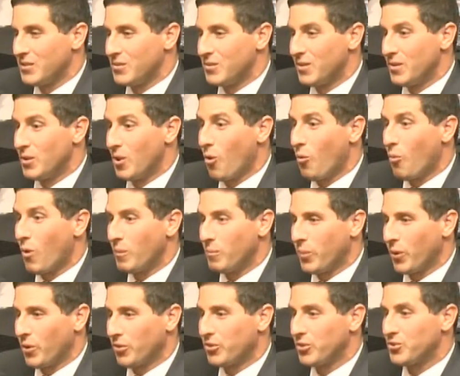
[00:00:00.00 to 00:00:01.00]
No one
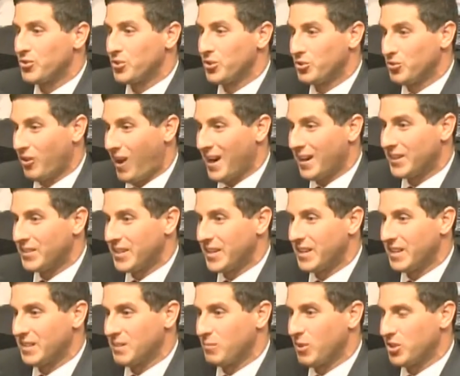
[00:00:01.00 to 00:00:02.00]
person should try to
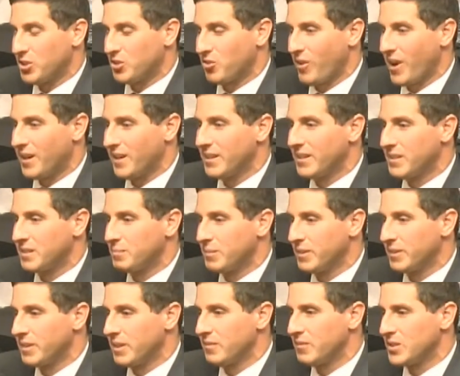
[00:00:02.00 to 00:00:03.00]
take as much credit as
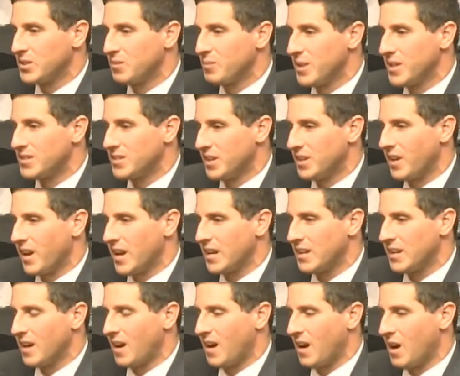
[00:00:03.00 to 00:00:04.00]
been given to me tonight.
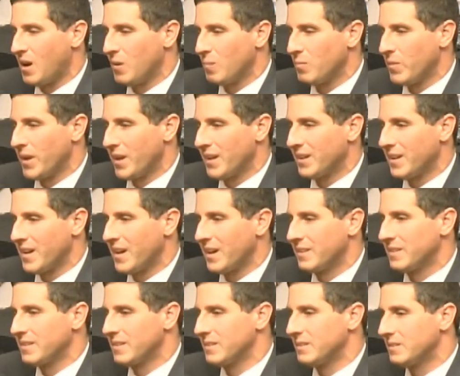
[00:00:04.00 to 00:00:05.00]
Um, and and
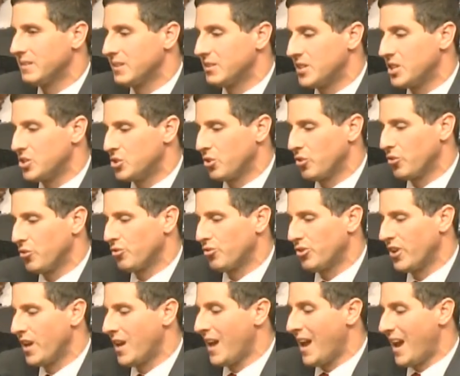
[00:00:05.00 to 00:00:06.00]
the, the teachers
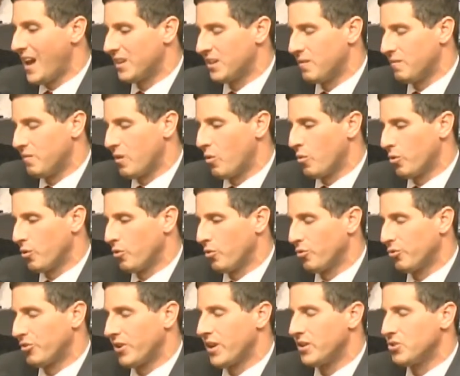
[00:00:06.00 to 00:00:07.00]
and the
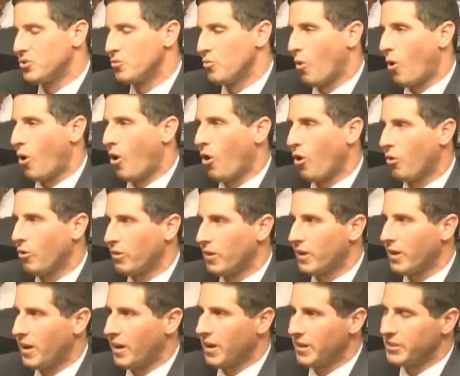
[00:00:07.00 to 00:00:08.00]
voters and you all
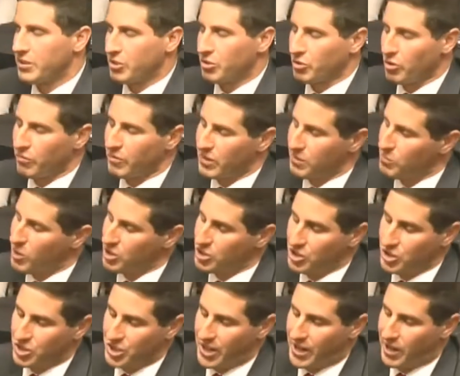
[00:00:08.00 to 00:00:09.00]
uh, deserve as much a
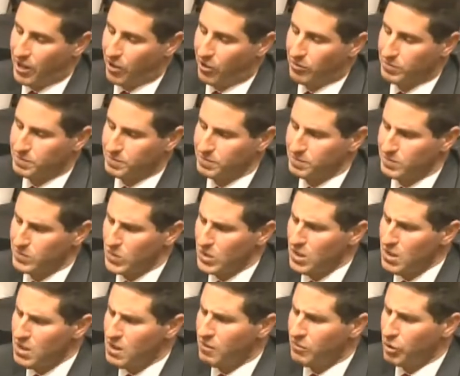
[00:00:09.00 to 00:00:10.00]
share
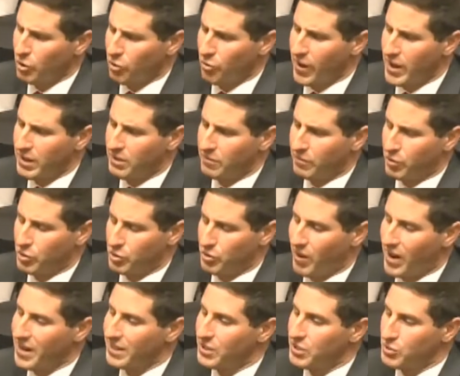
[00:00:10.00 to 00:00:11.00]
of the credit for
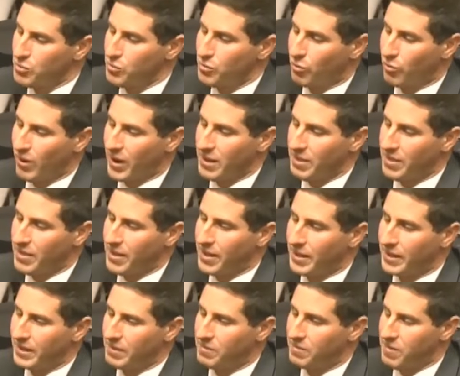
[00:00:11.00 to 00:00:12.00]
trying to do the right
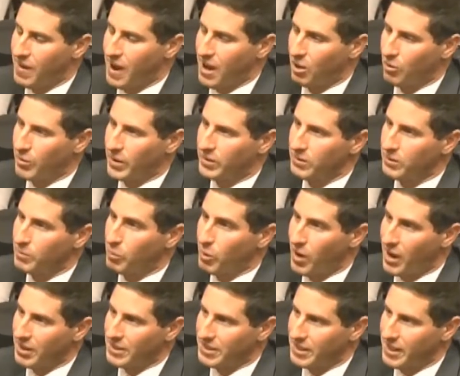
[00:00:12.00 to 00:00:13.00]
thing and following the
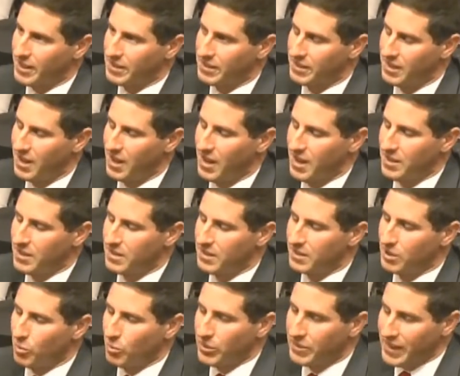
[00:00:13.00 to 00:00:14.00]
process.
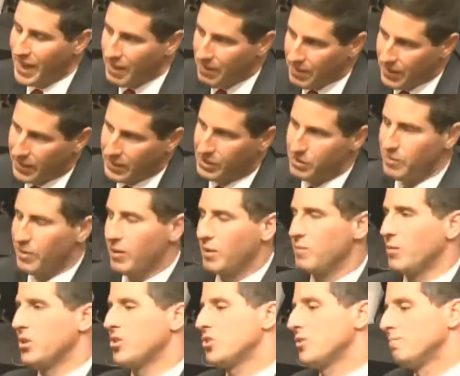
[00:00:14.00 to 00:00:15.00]
So with that, thank you very
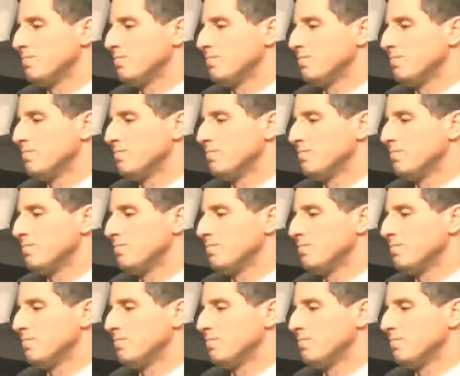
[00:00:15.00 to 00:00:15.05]
much.